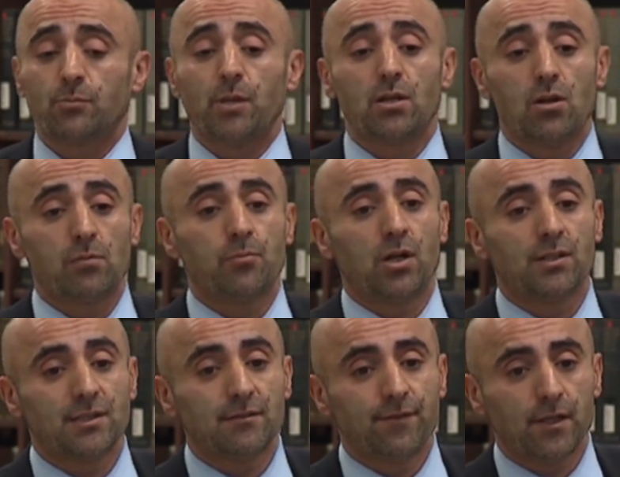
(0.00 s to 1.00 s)
to be a
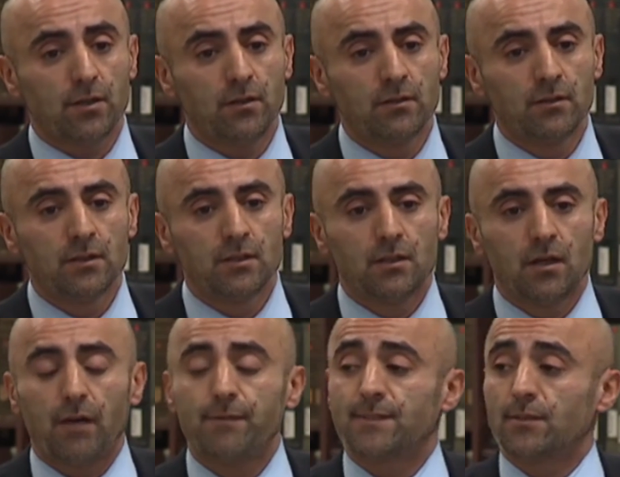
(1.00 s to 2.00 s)
nonpartisan figure.
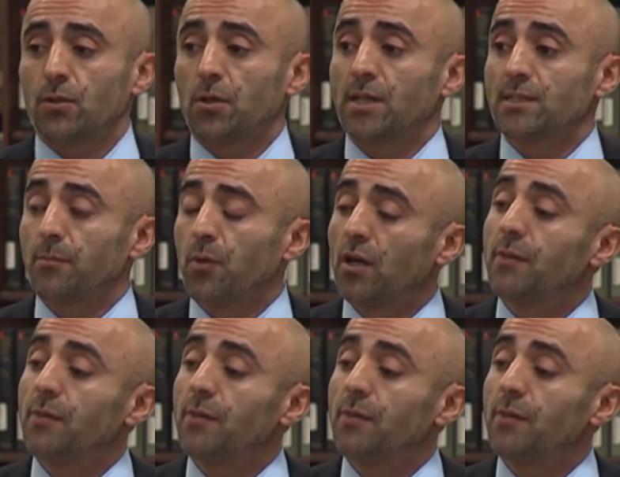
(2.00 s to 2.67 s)
Obviously, Turkey is a